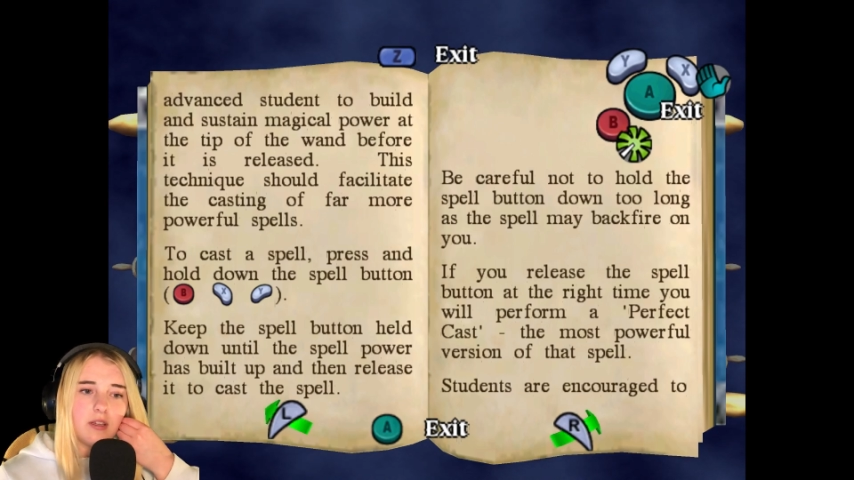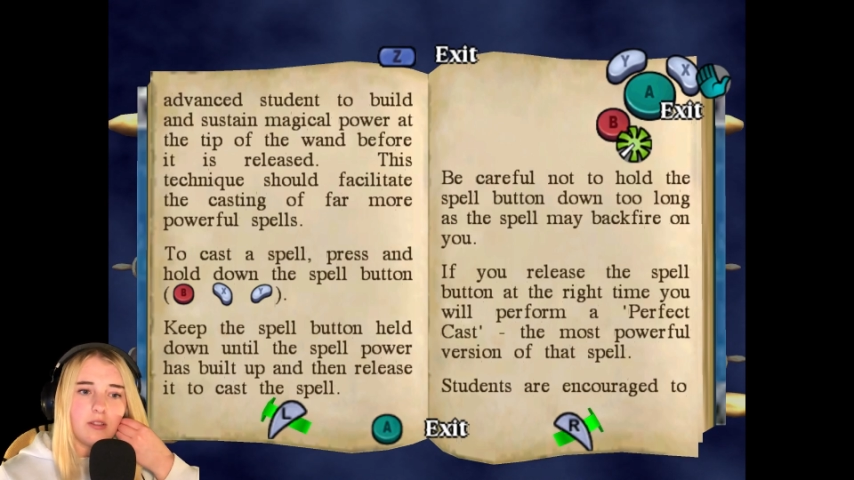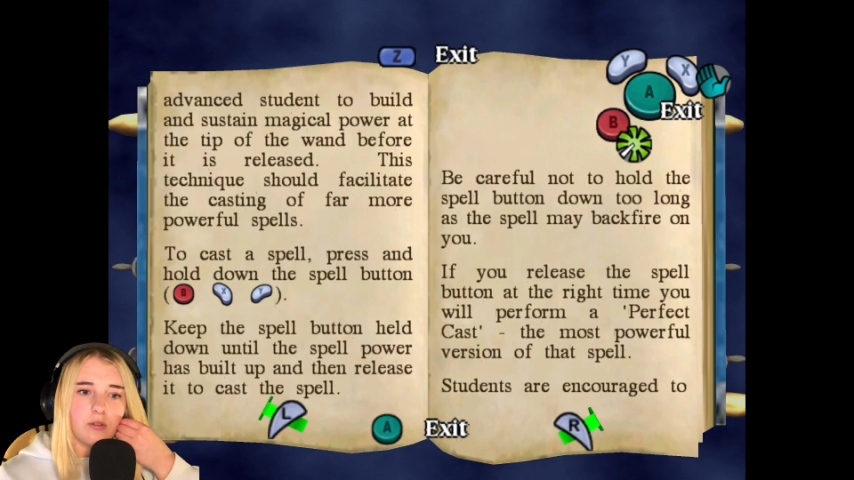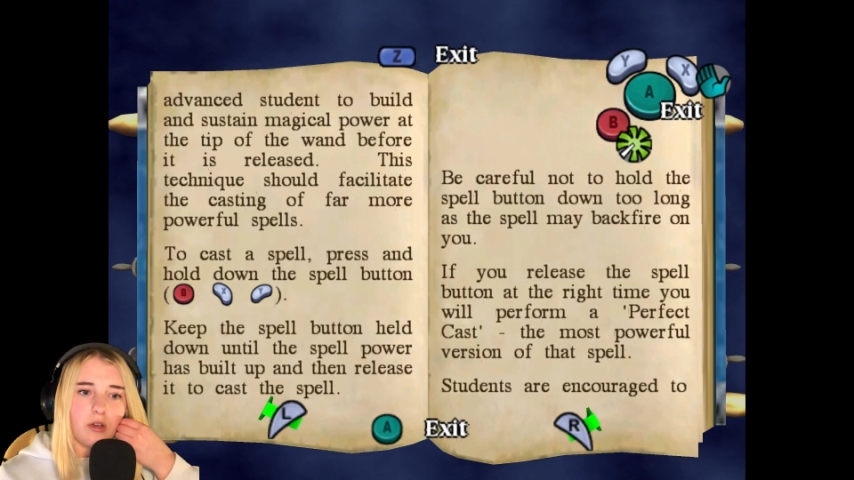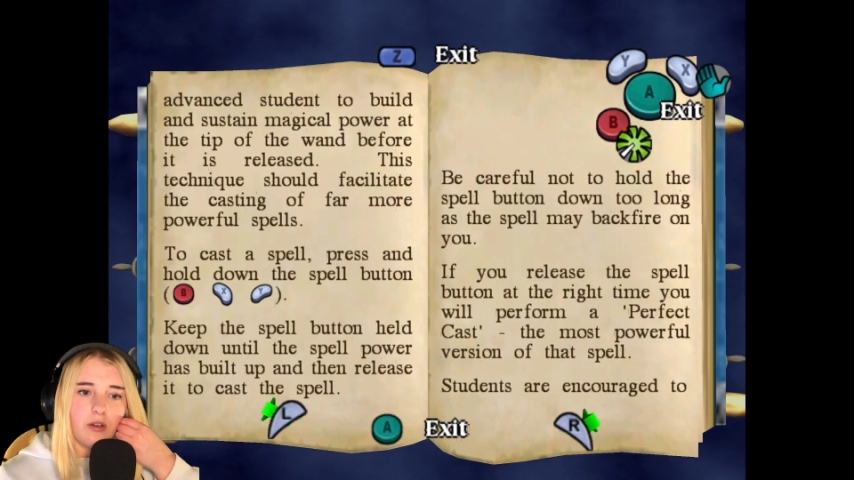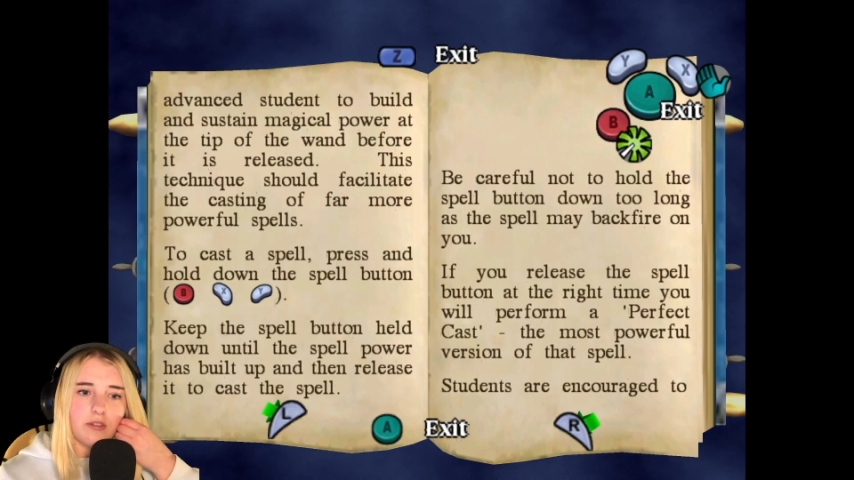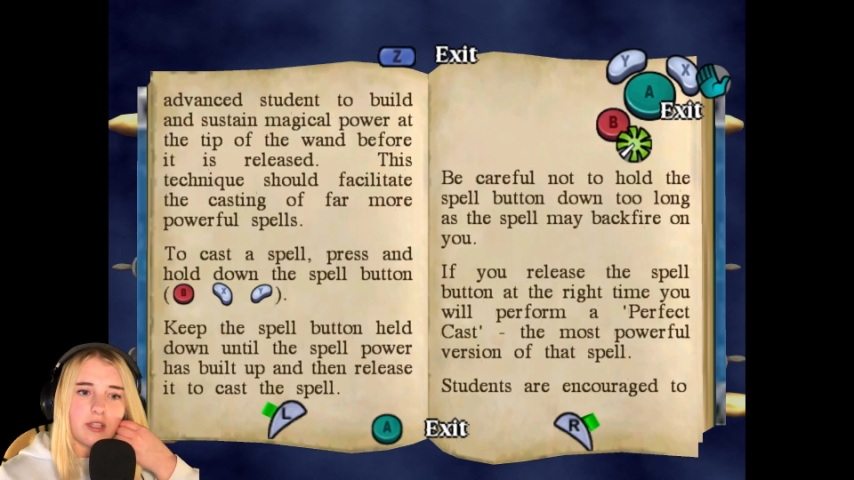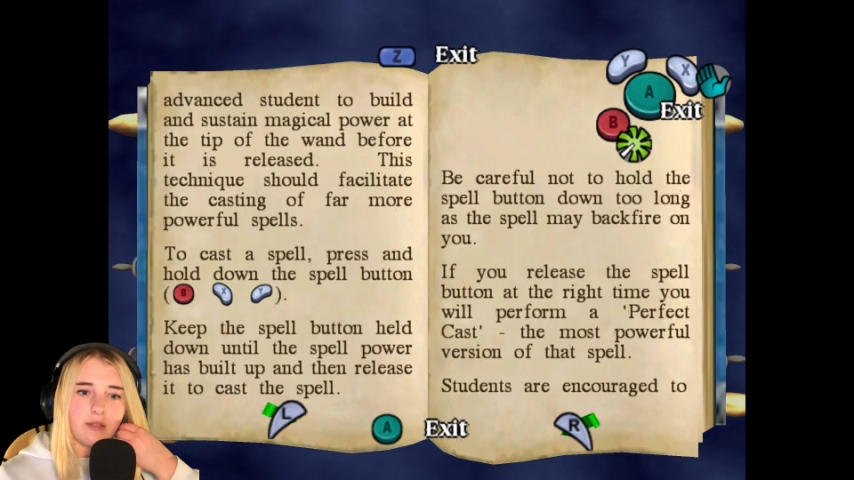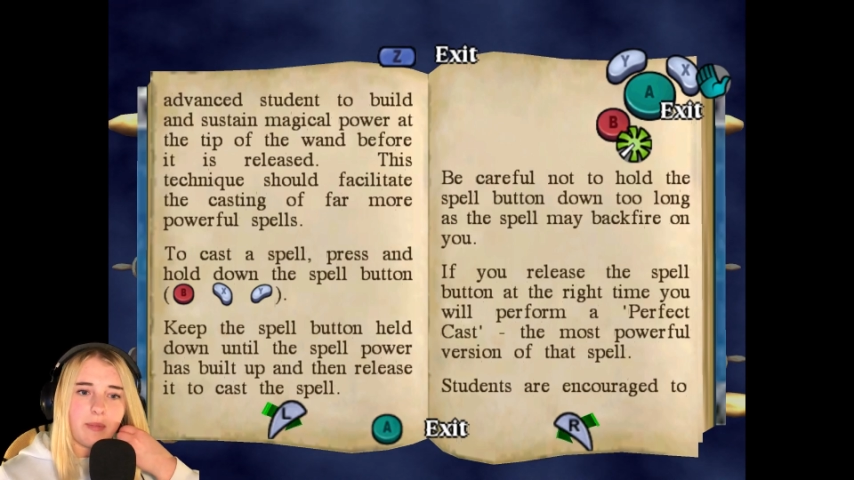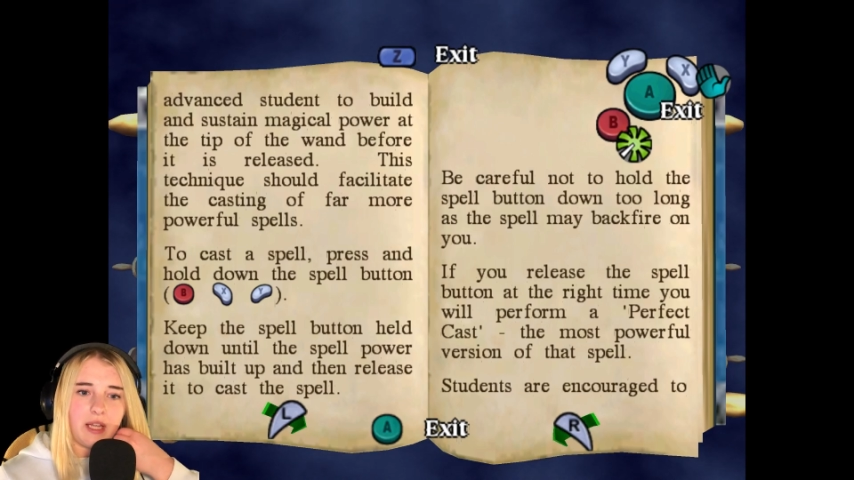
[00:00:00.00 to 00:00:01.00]
To cast a
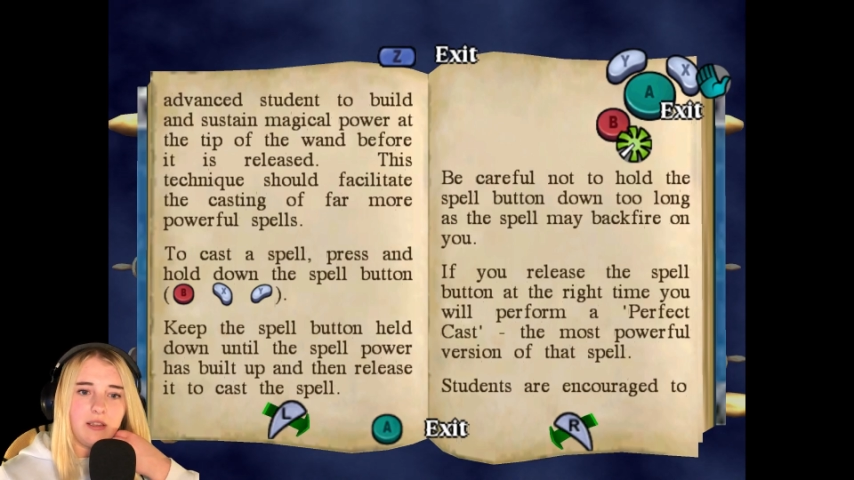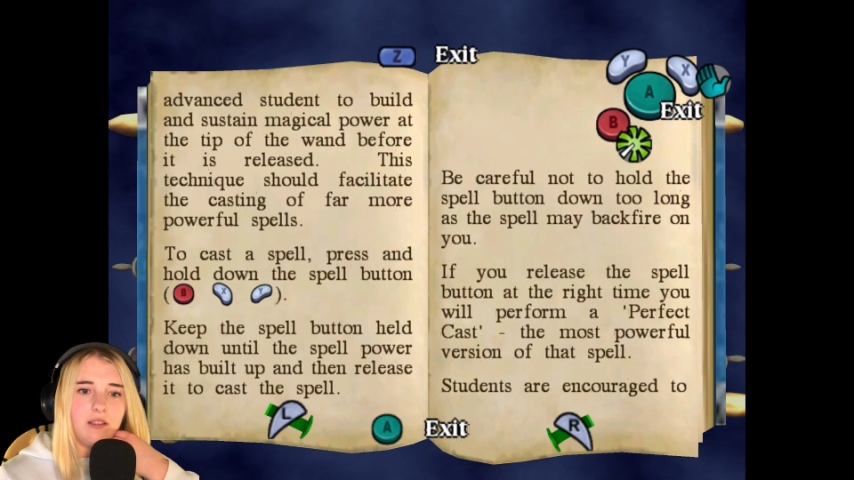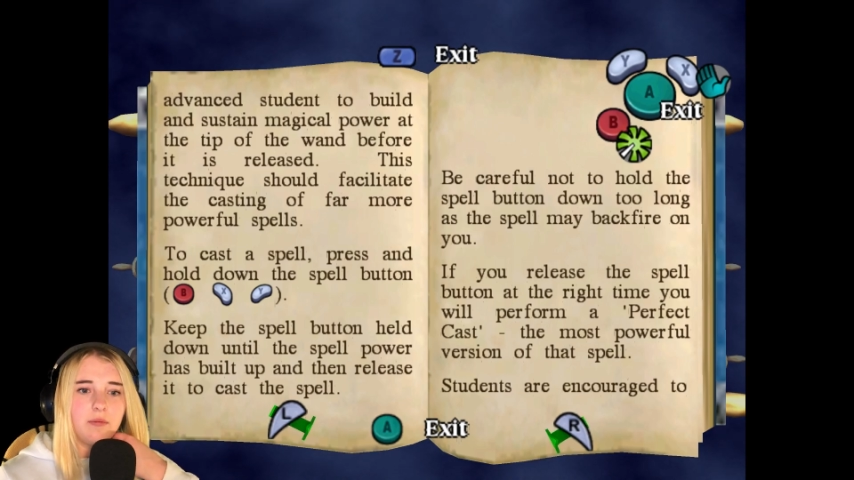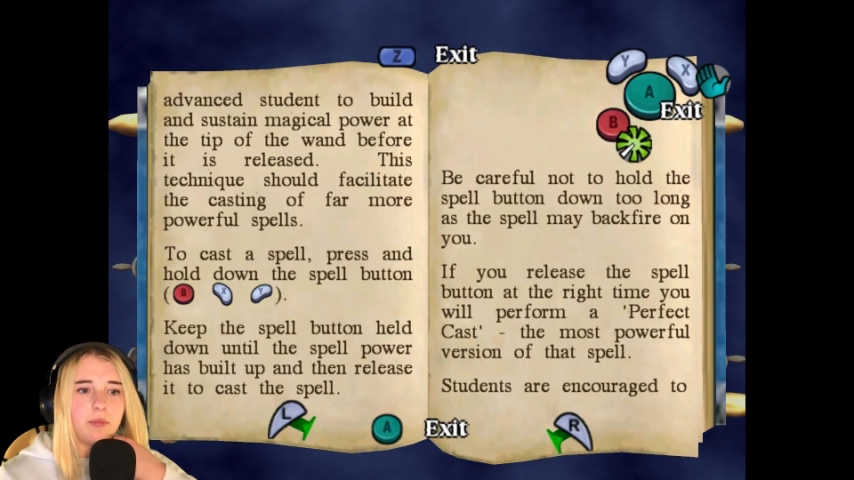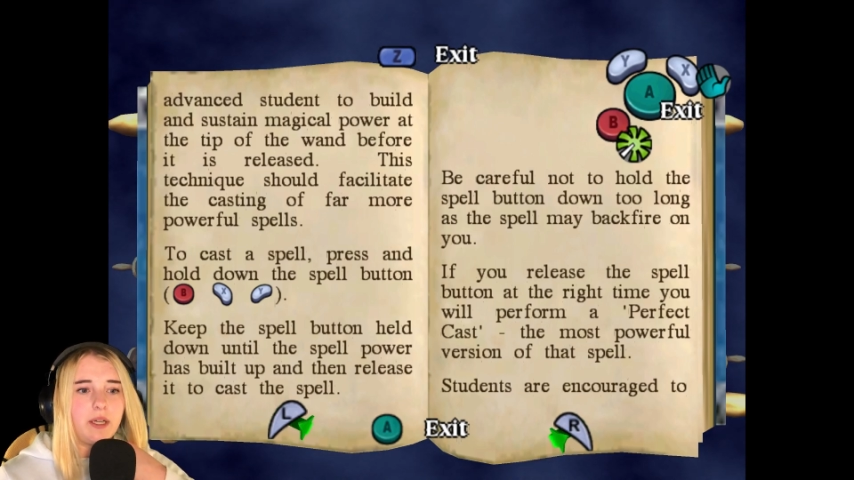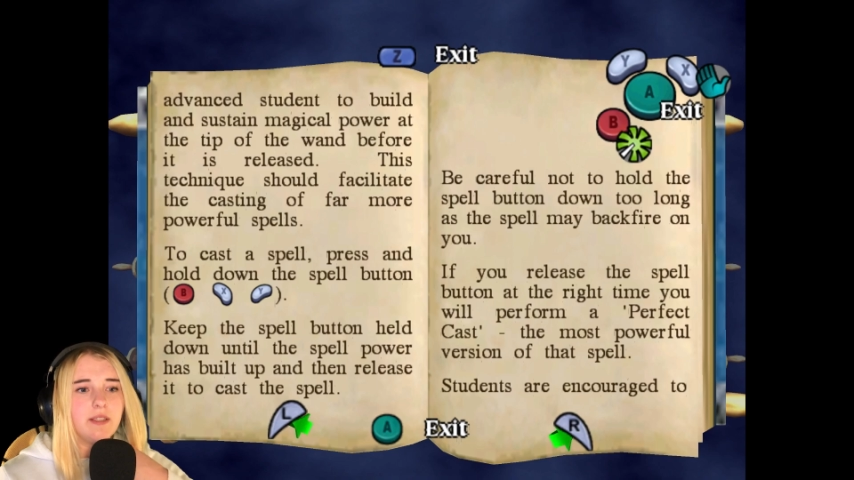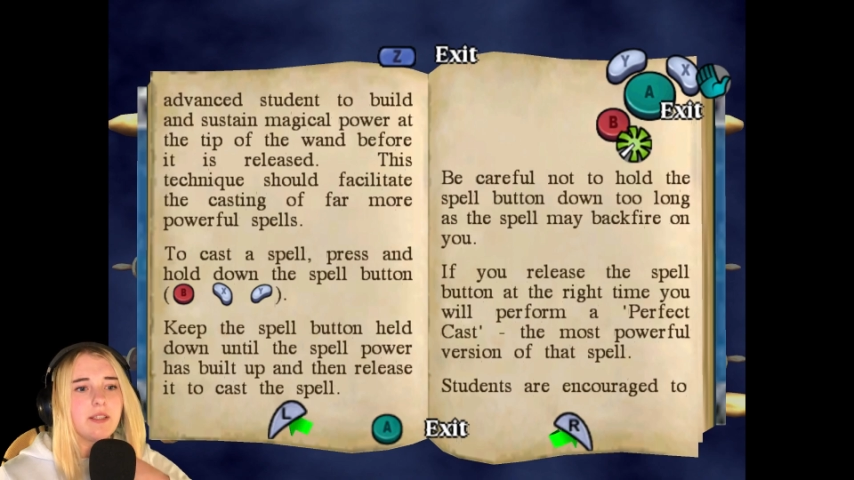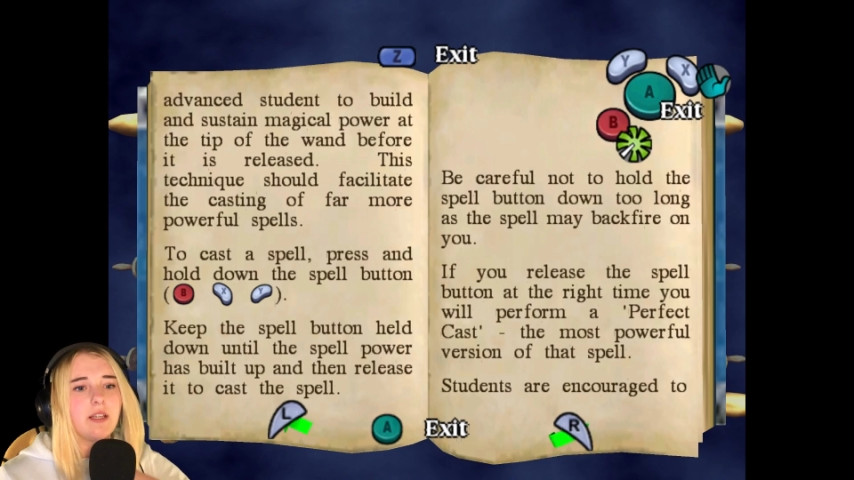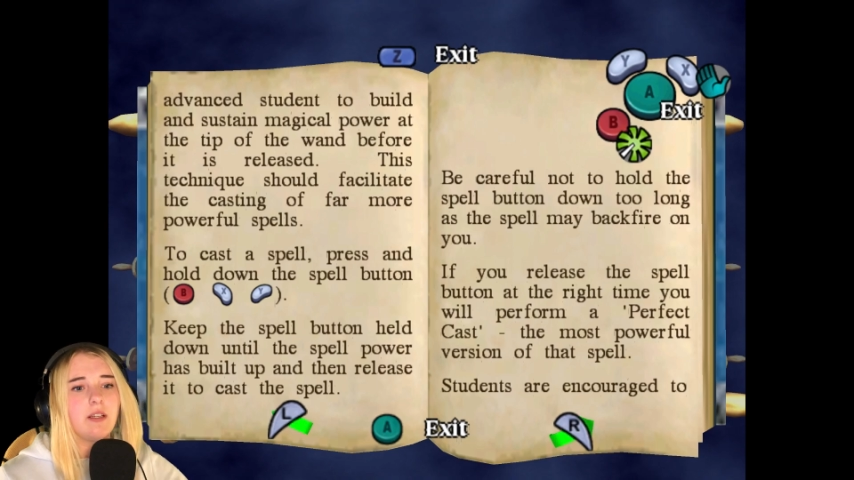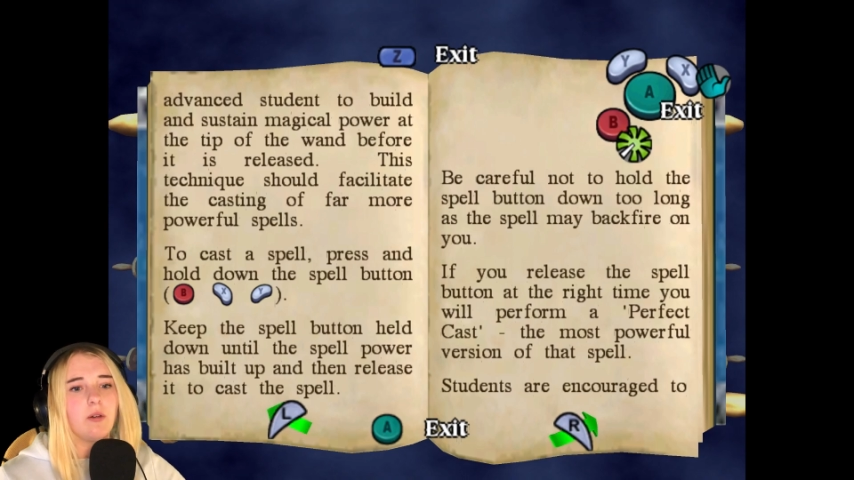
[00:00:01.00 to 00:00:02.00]
spell, press
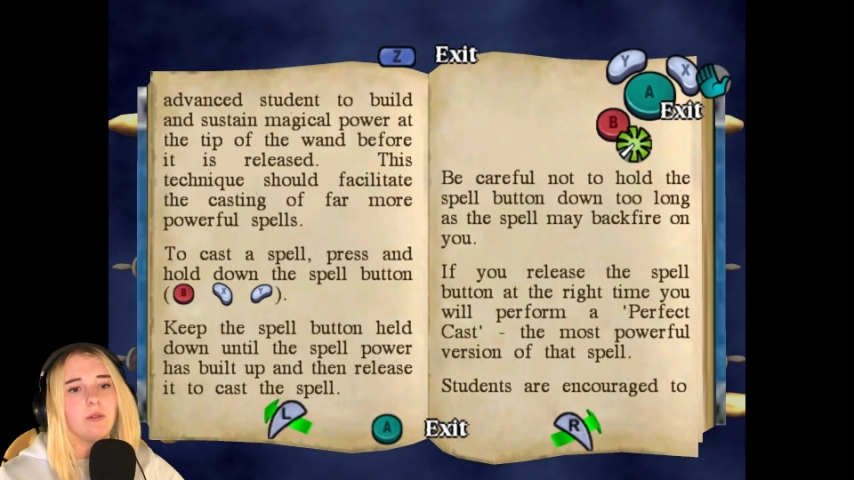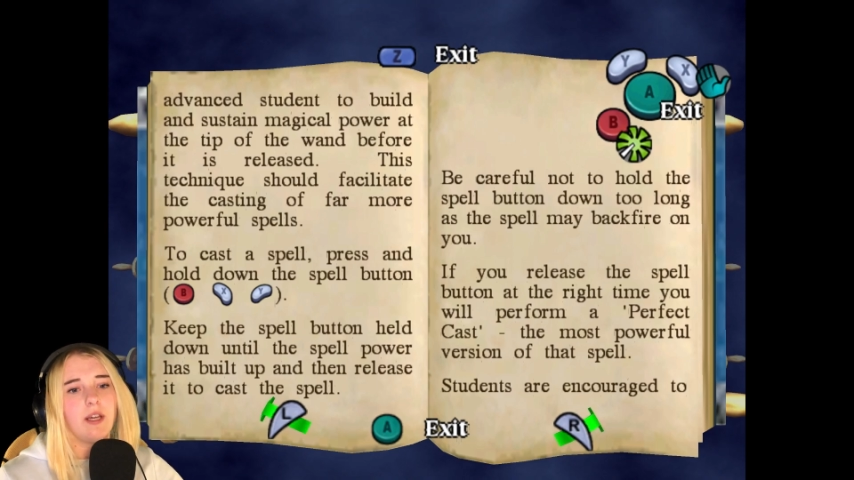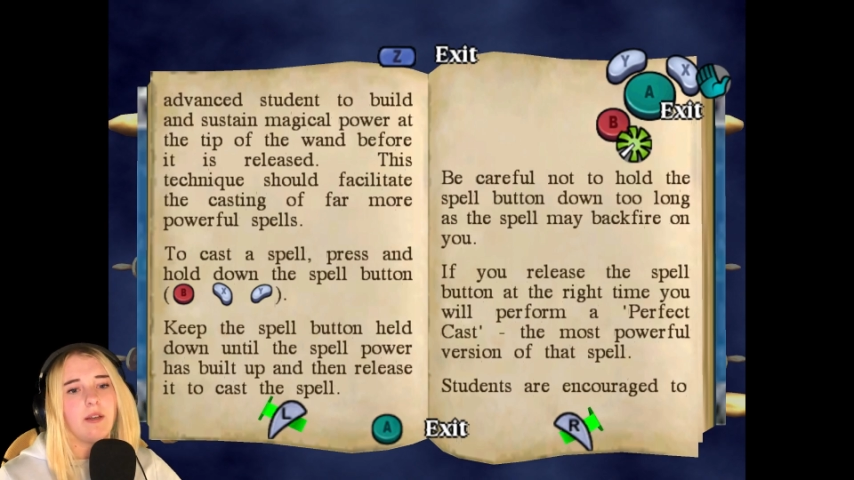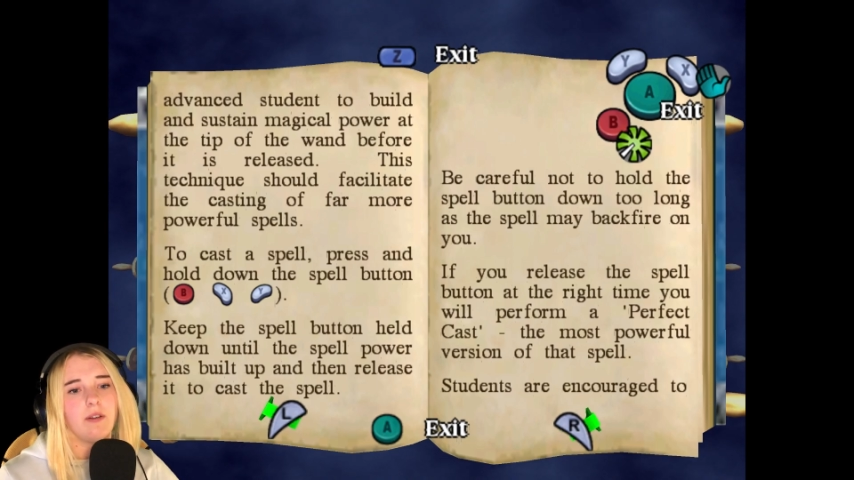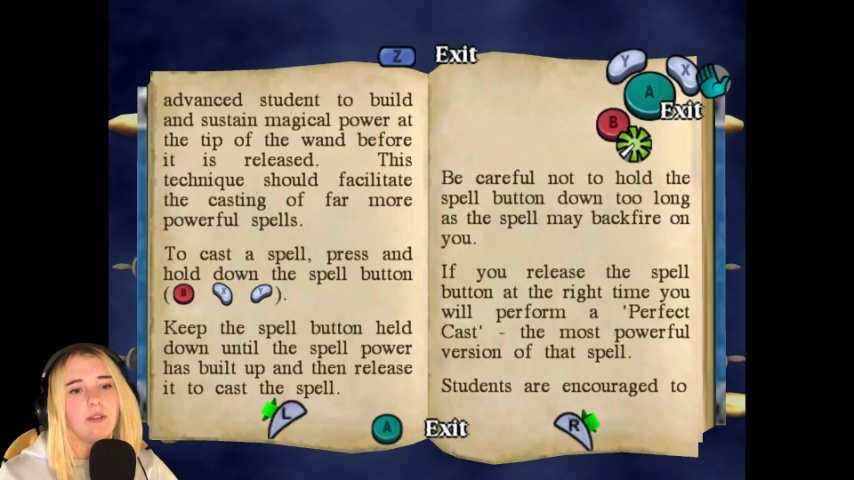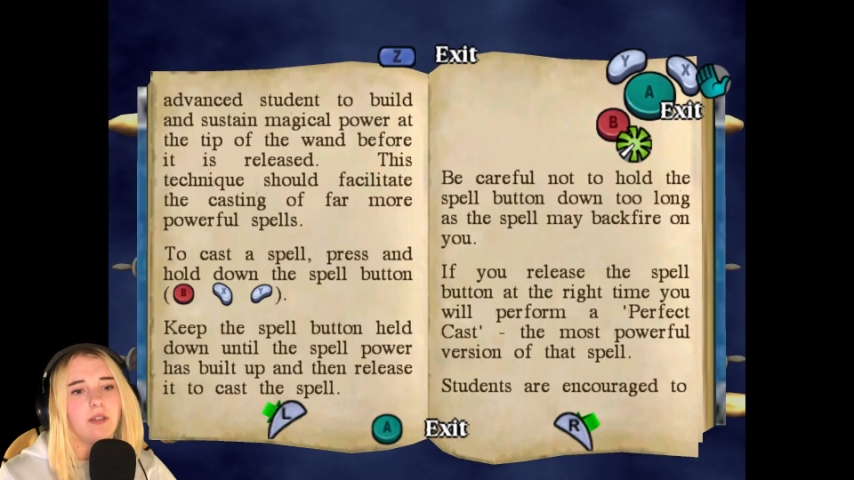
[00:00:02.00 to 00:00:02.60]
and hold down